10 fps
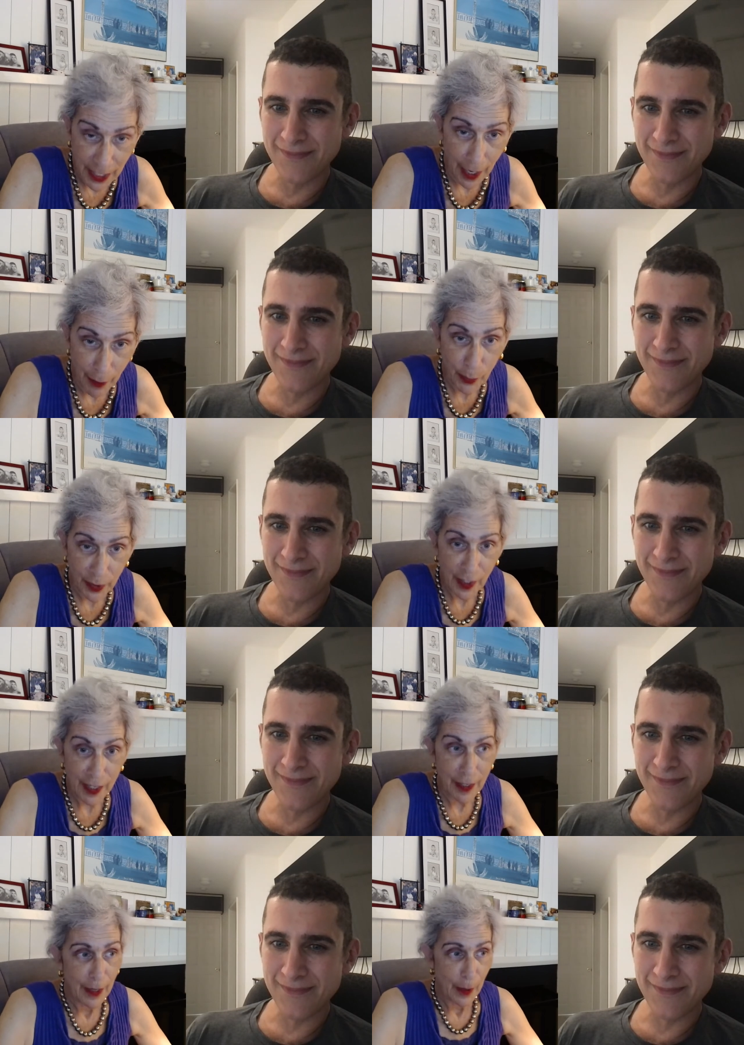Speaker 1: I mean, I
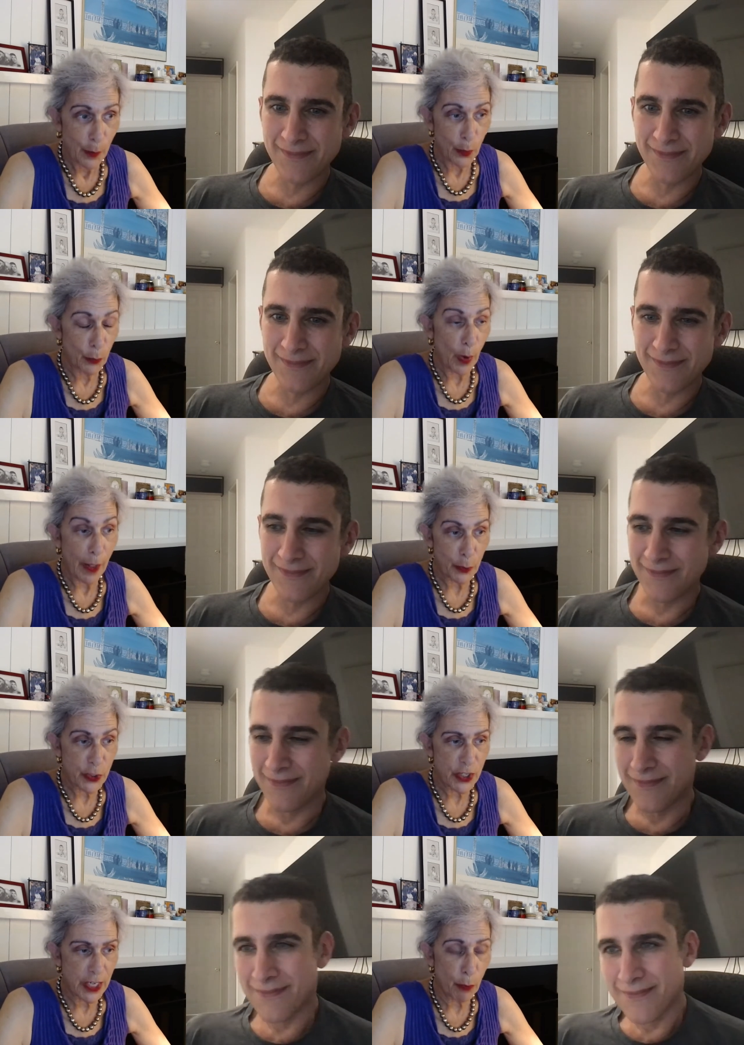really would
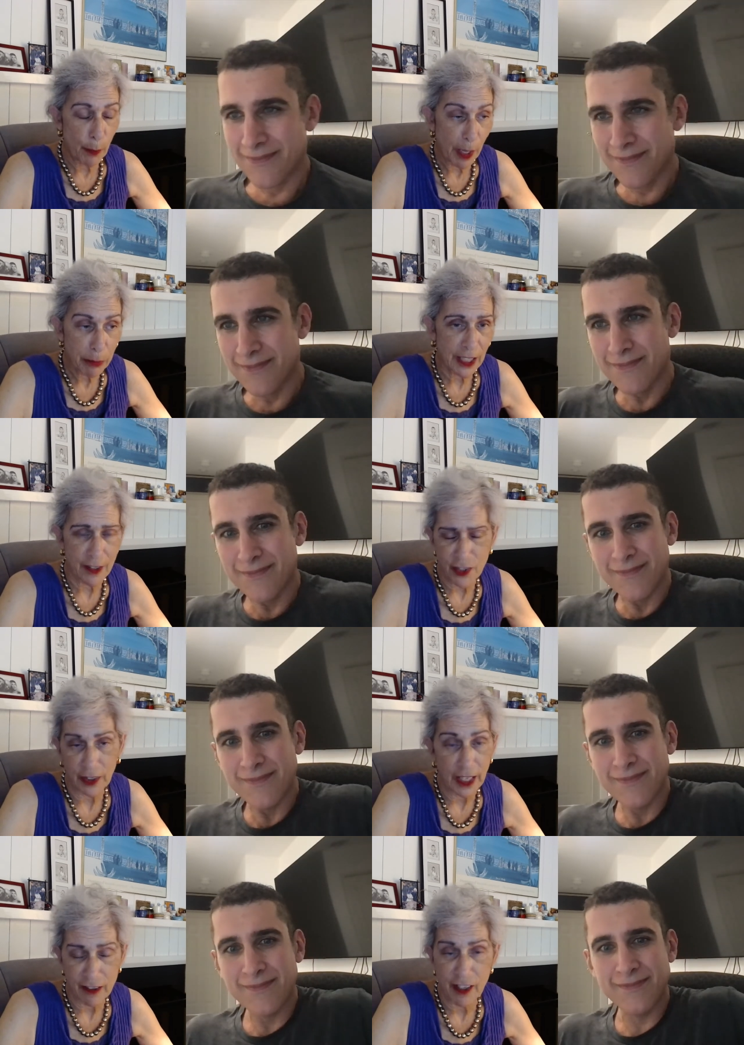rather see
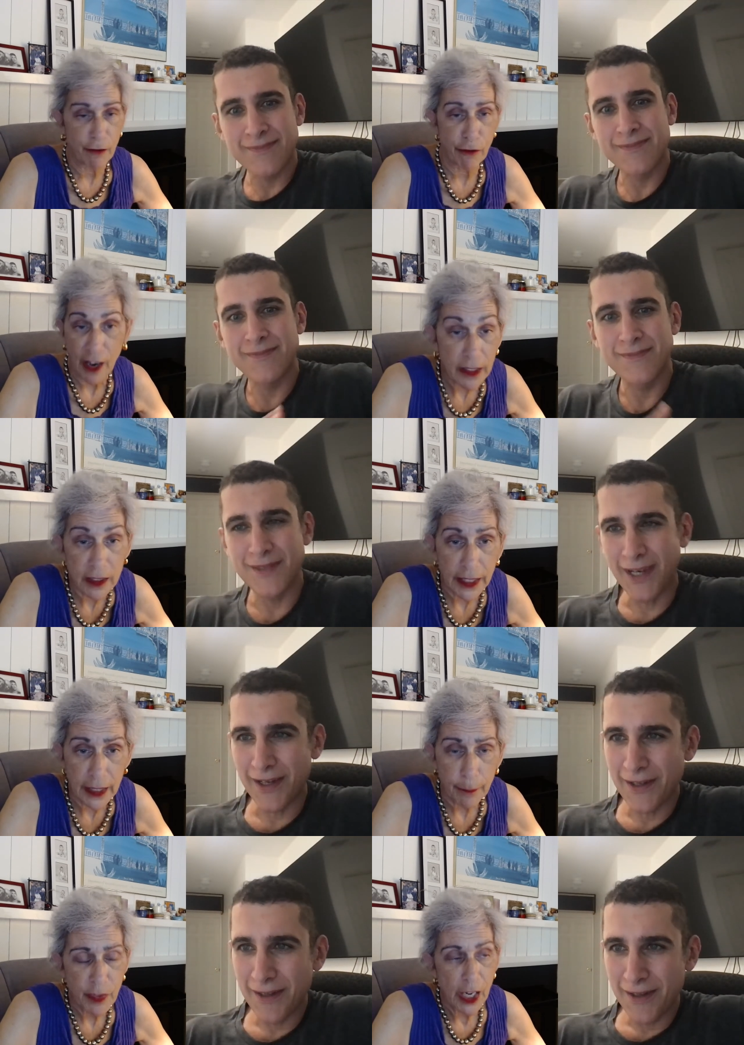Republicans elected,
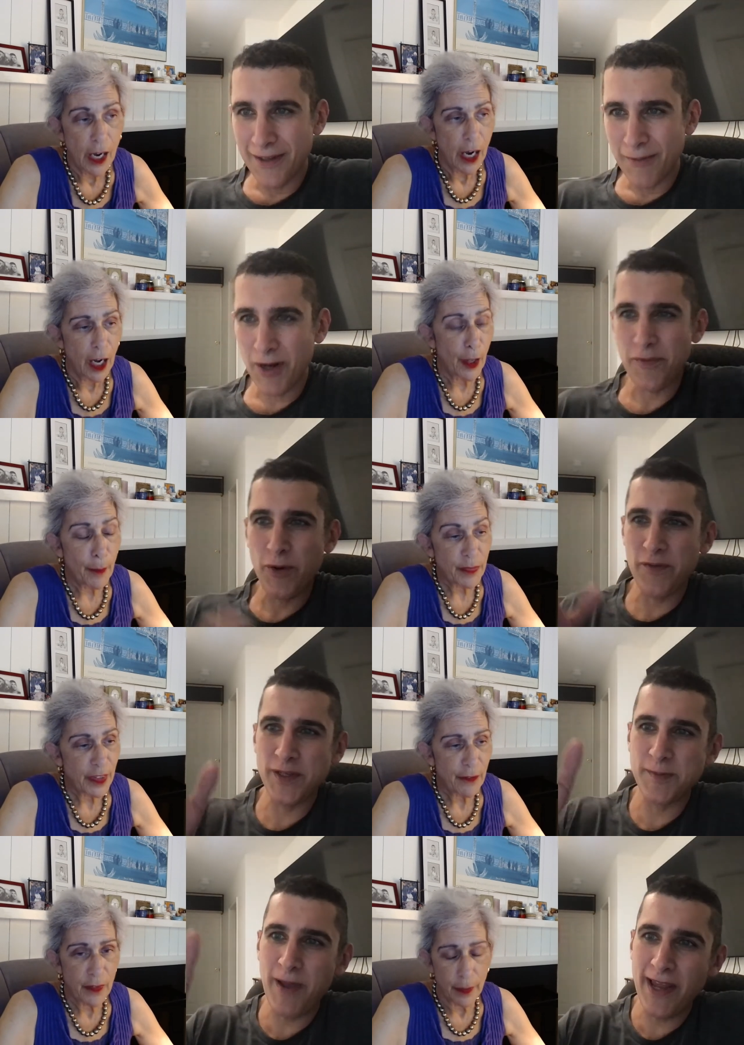frankly. Yeah. What if, what um,
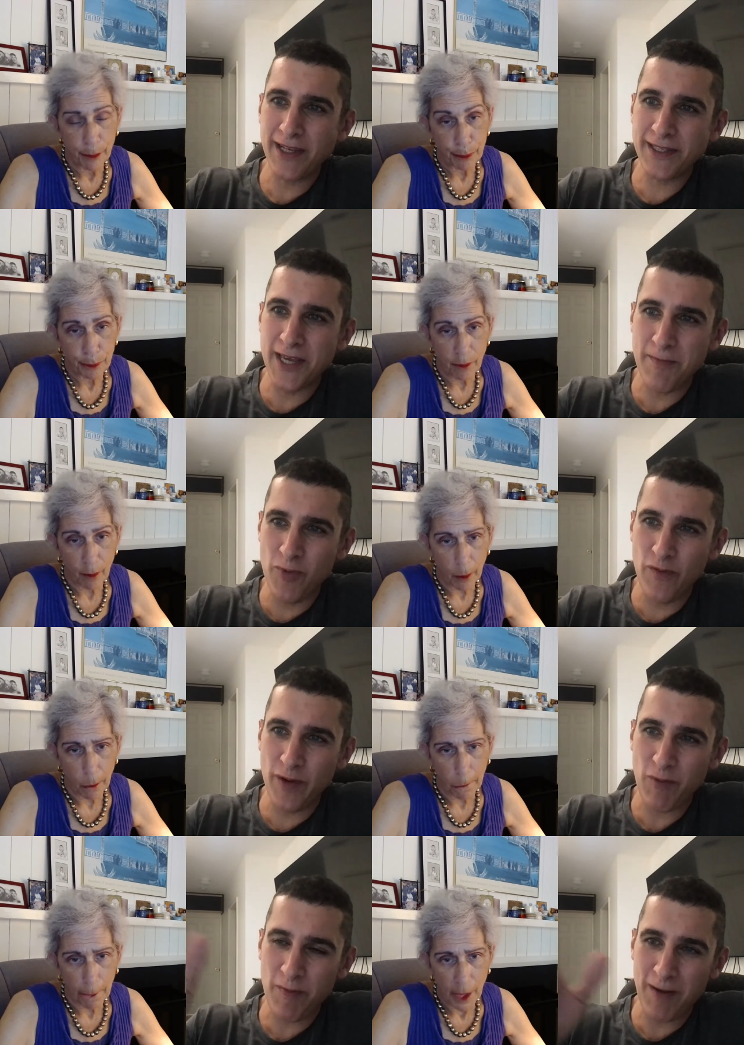Hispanics
Speaker 2: keep
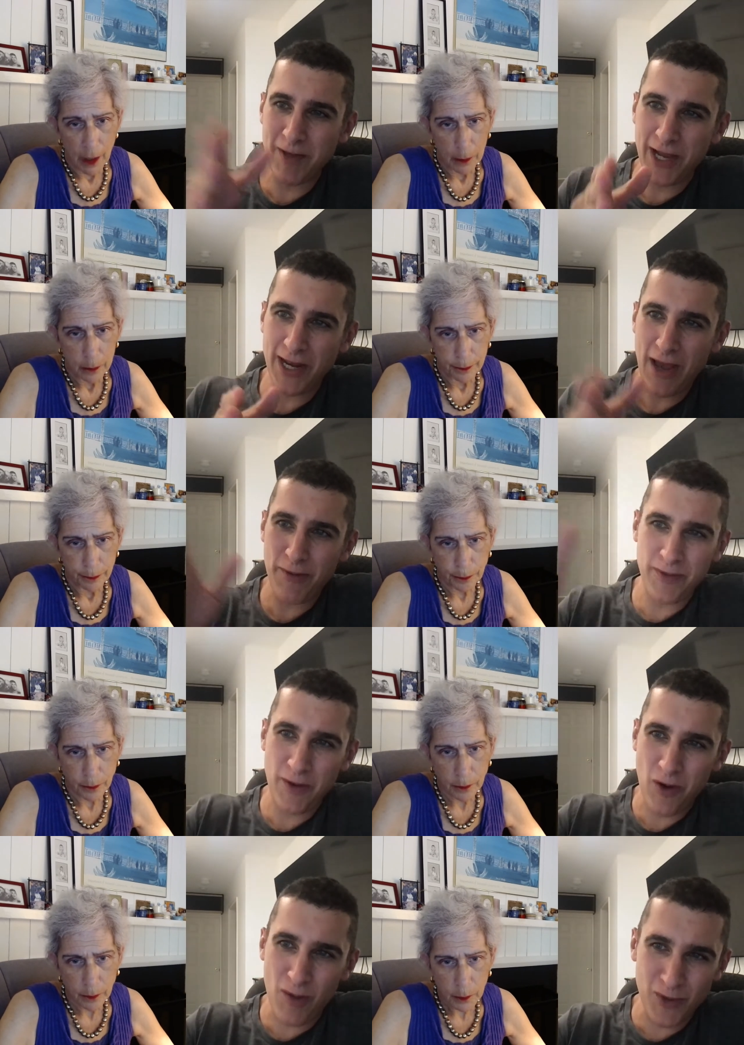moving Republican now that
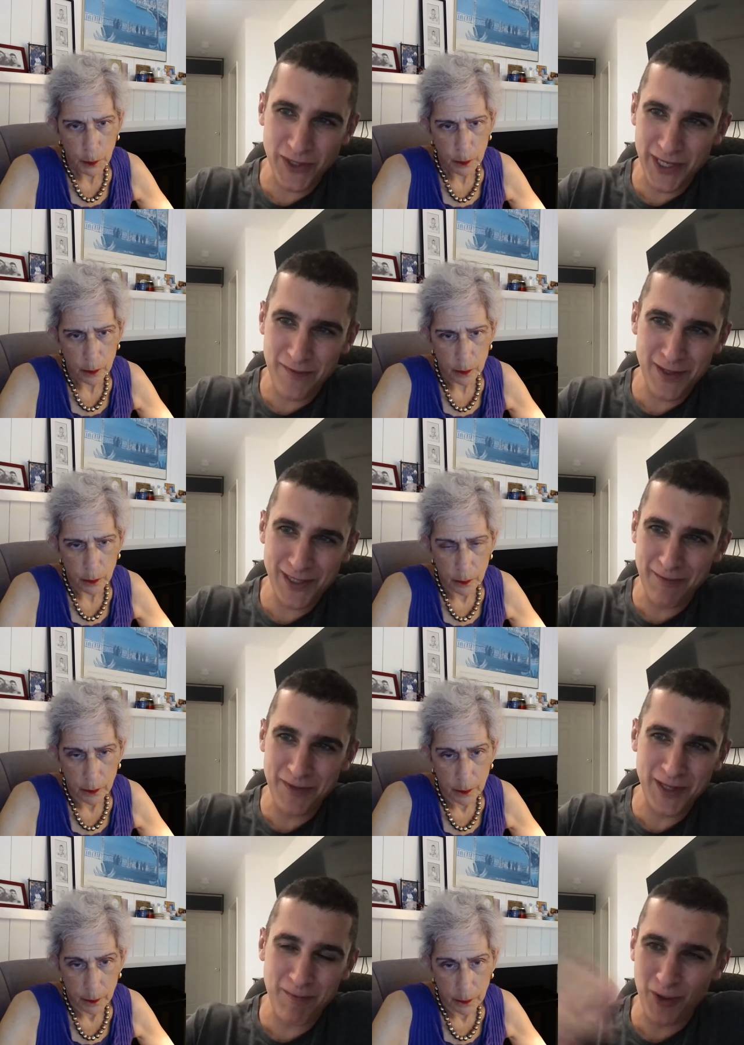they're almost even? Some
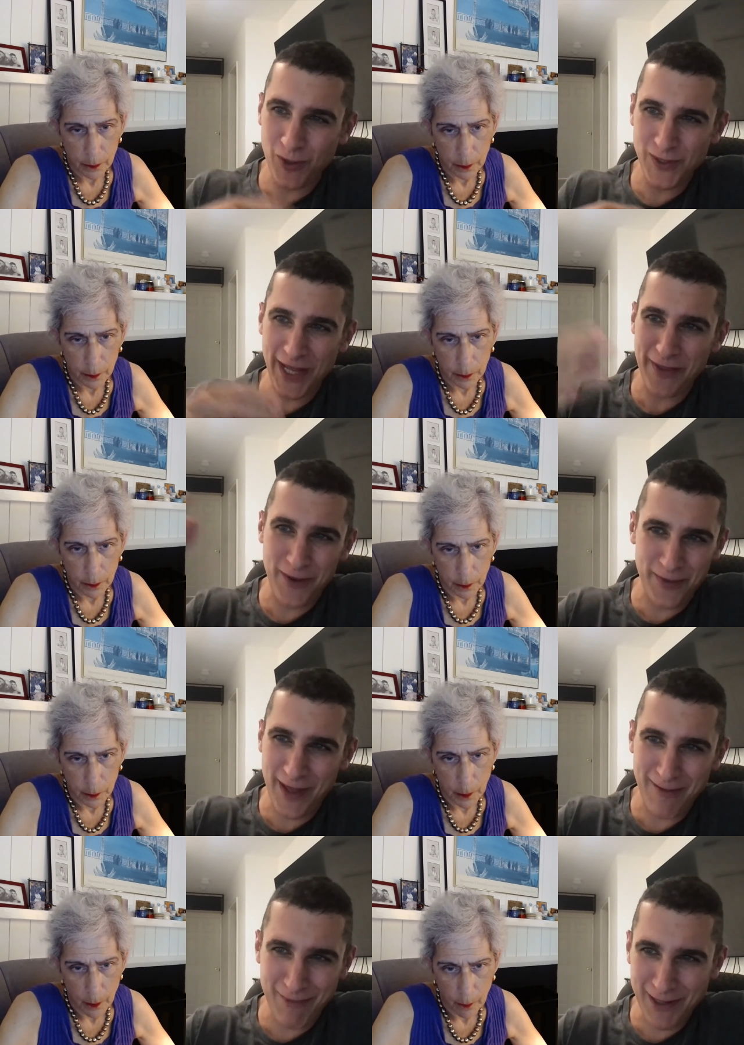some polls they
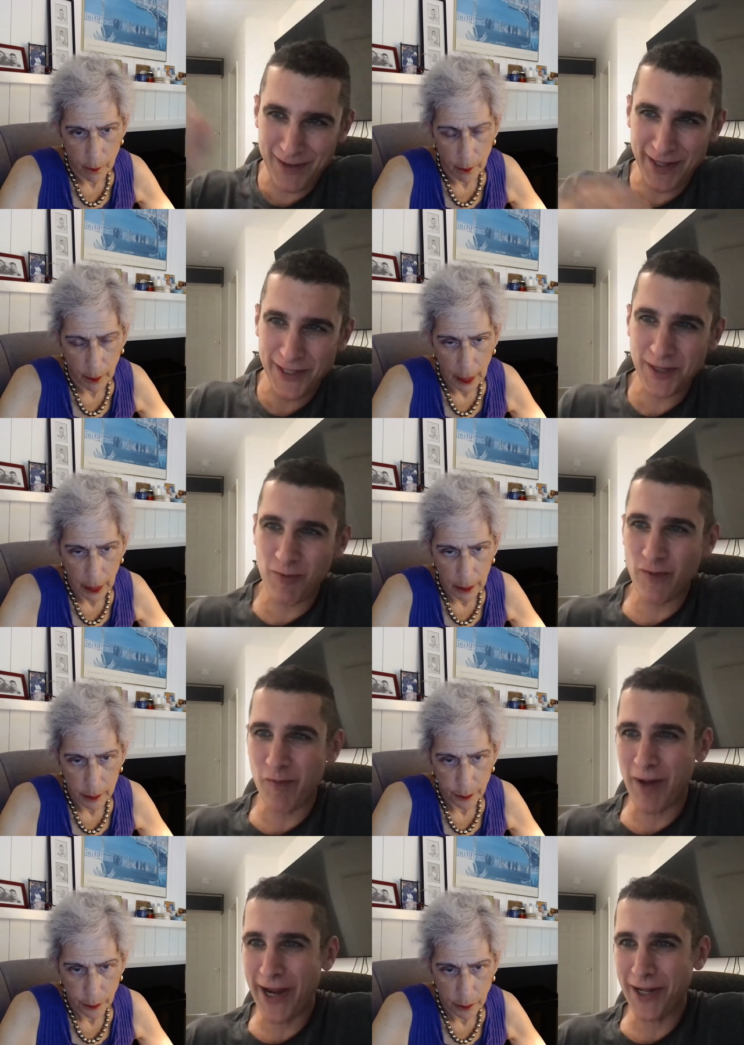they they disapprove
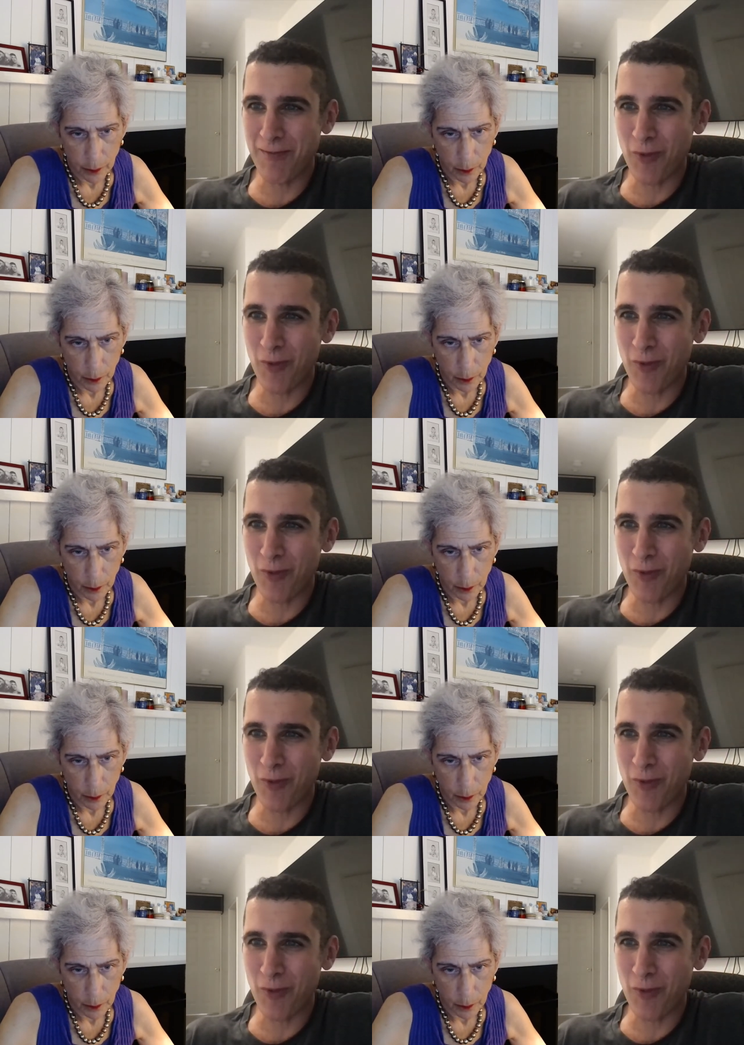of Biden